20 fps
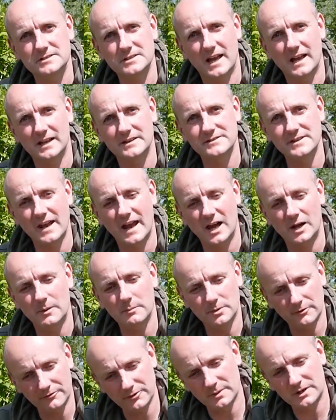stands out.
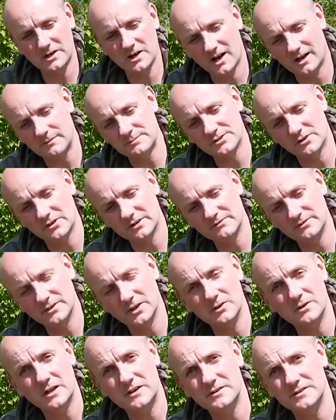But from a carp's eye
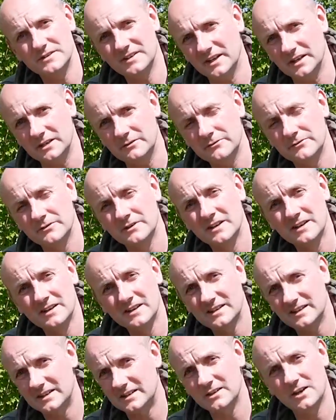view underneath,
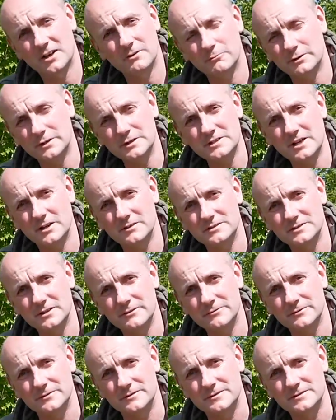you can't really tell the
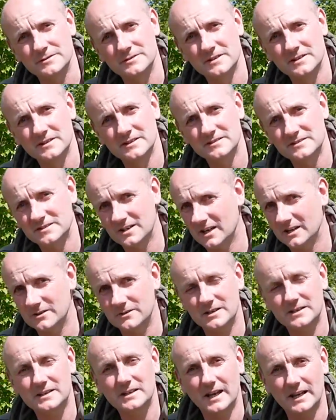difference. So
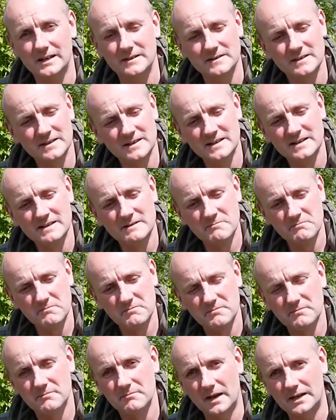again,
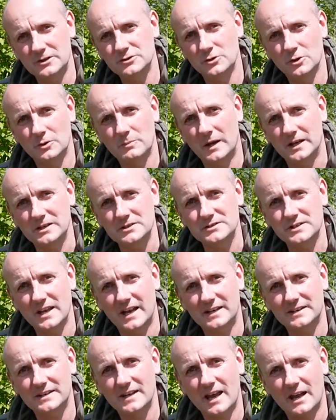makes your bait
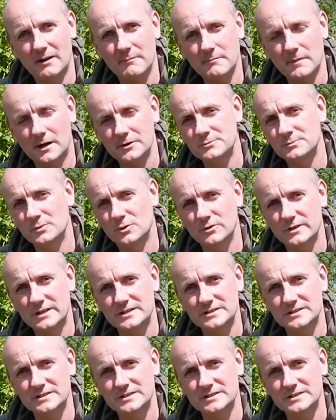stand out, much more